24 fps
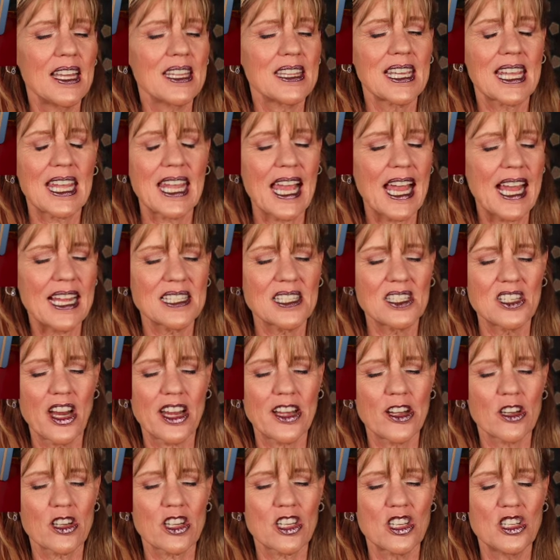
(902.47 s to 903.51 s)
the cast
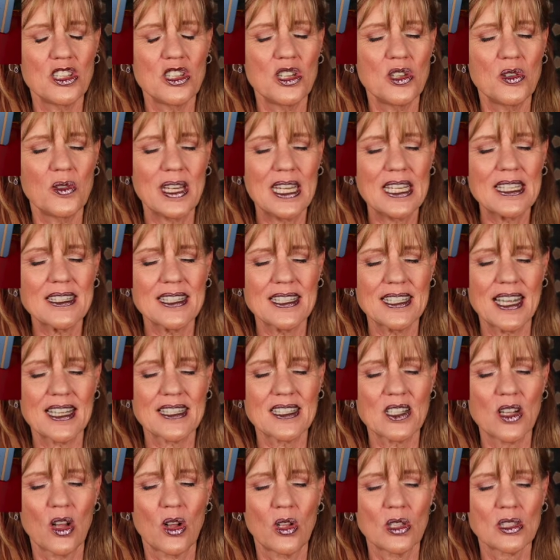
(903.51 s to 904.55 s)
iron Canoe
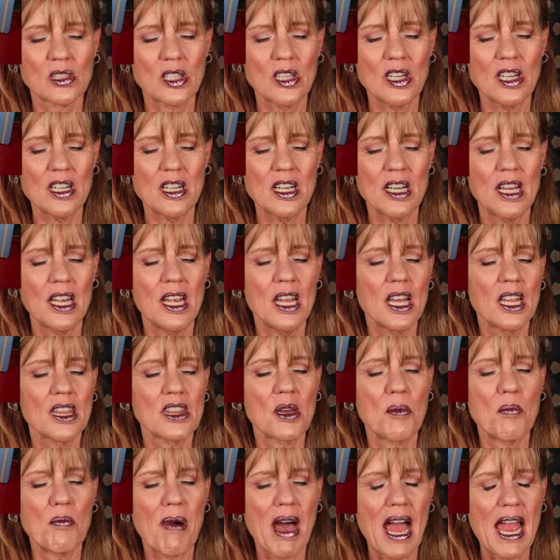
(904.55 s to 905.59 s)
incense holder,
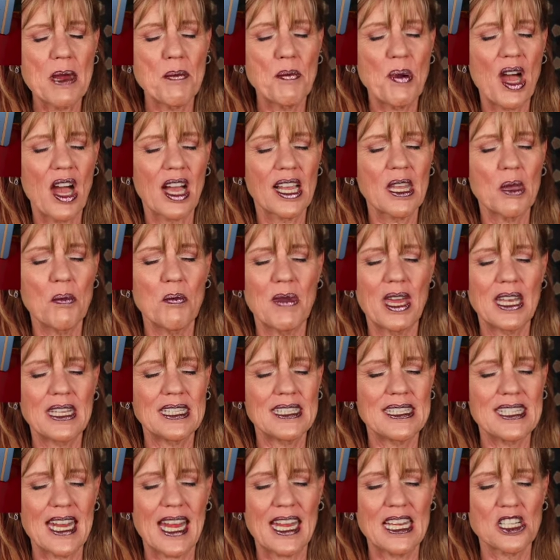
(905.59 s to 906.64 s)
the My Pocket
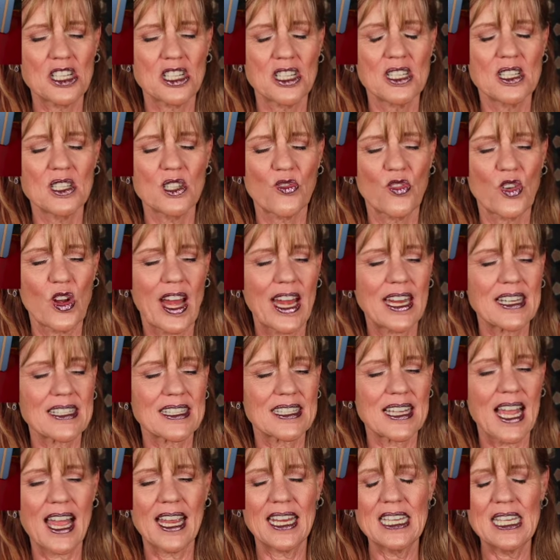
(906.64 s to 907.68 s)
Meditations for
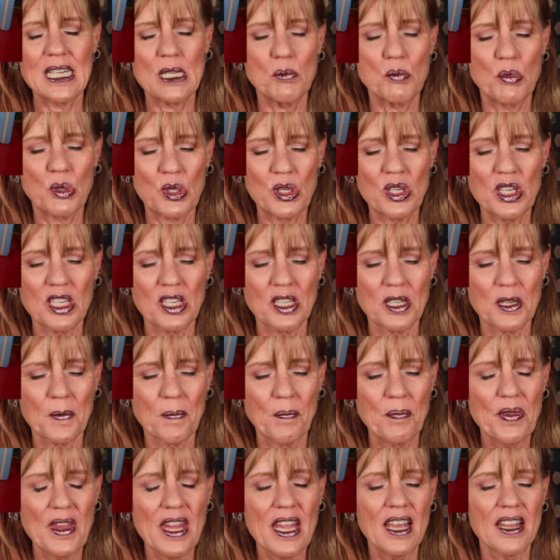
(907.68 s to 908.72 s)
Anxiety book,
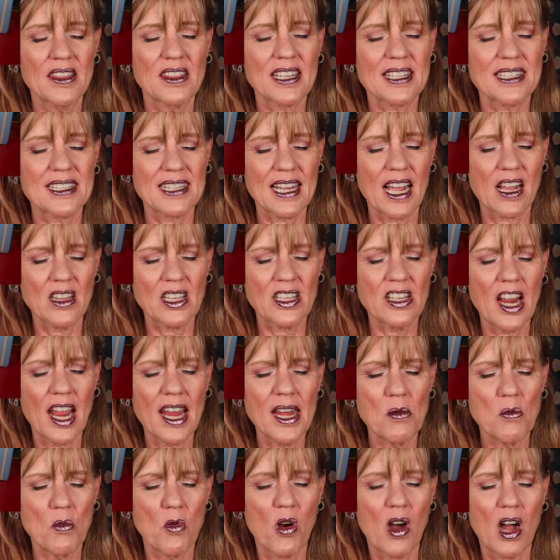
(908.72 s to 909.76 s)
the
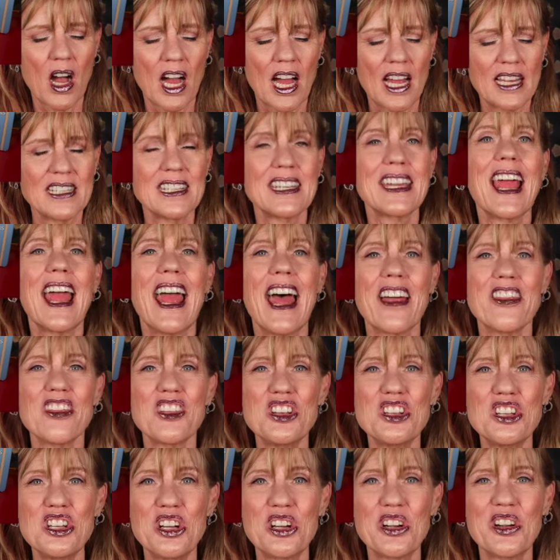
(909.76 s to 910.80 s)
Selenite Wand, and the
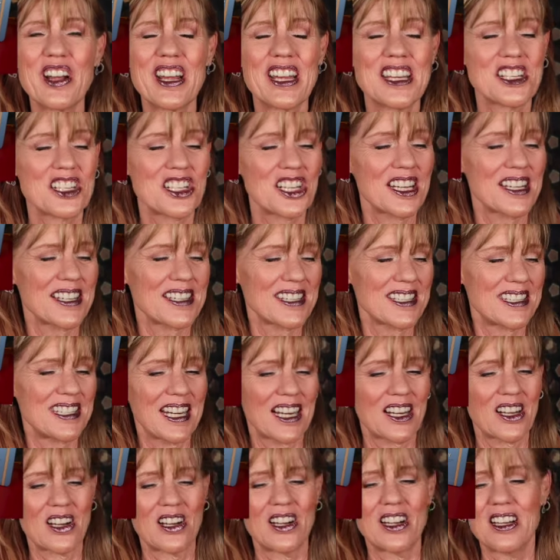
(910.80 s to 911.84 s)
Nourish
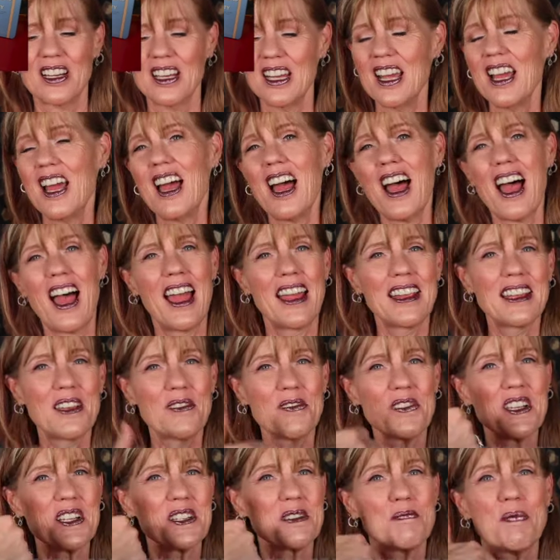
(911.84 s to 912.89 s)
sticker. I
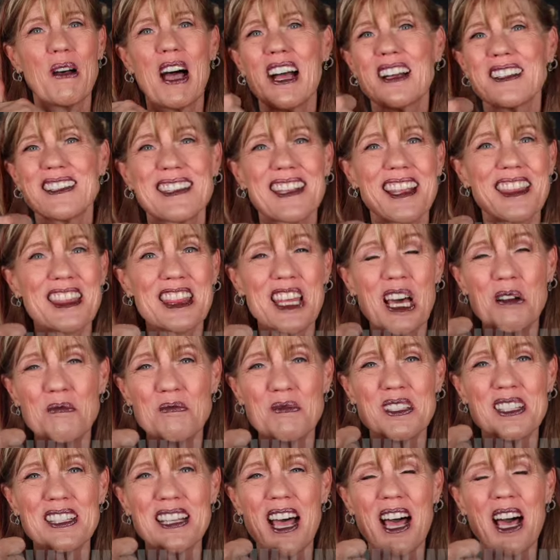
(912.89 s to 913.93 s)
give this box a
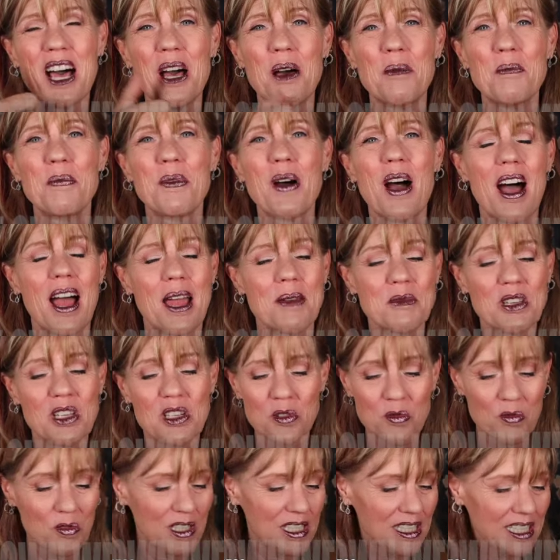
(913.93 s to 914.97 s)
thumbs up. I'm going
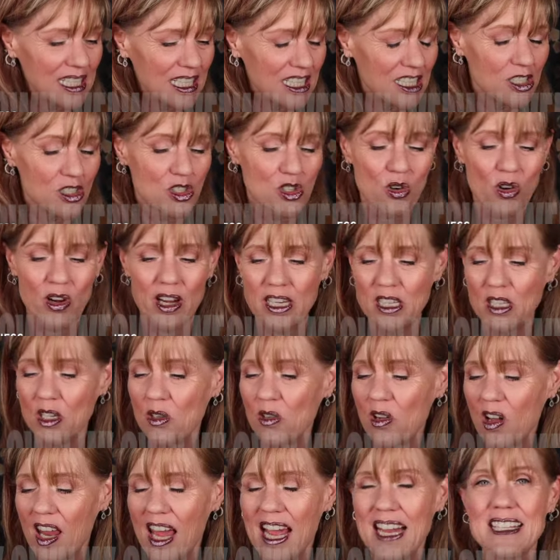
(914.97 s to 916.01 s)
to really enjoy
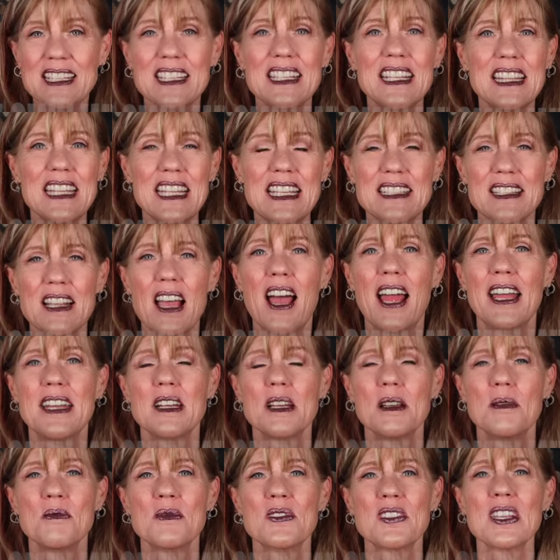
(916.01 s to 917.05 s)
utilizing these
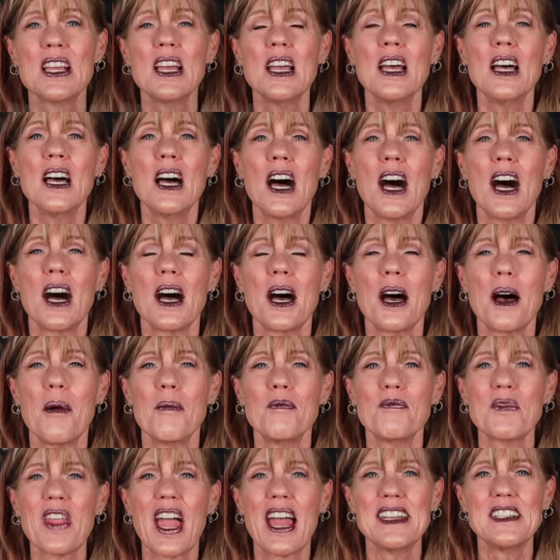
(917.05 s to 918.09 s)
items.
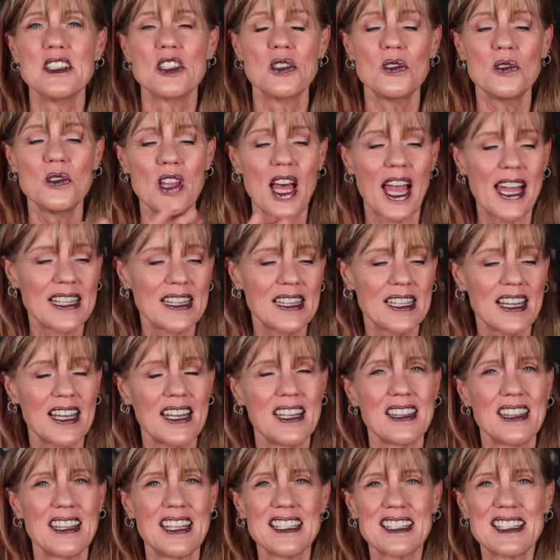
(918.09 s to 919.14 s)
I do like that
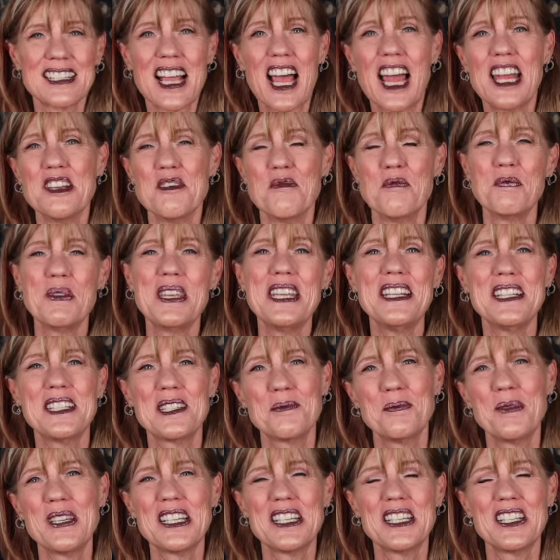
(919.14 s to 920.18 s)
it's kind of
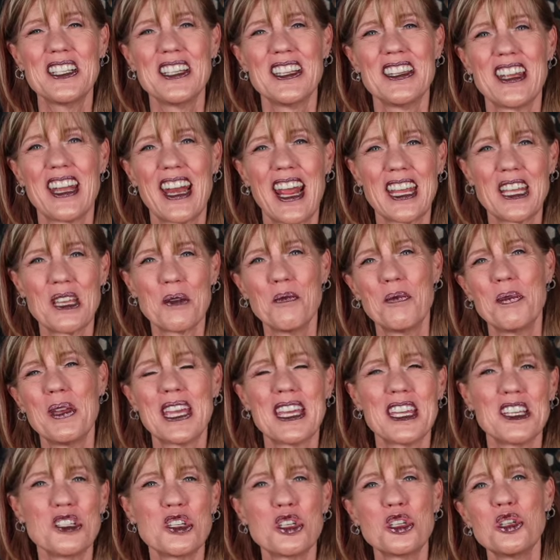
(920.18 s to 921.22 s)
piecemeal and that I can
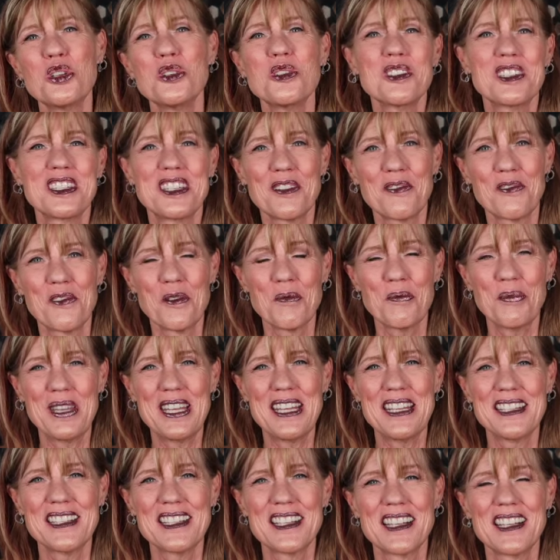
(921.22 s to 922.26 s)
pick and choose different
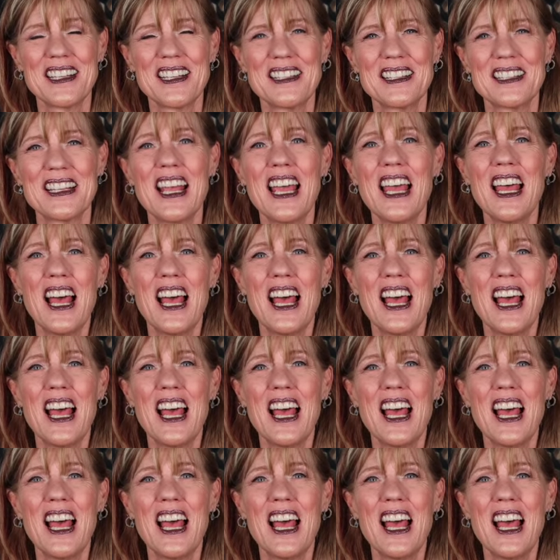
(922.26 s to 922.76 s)
pieces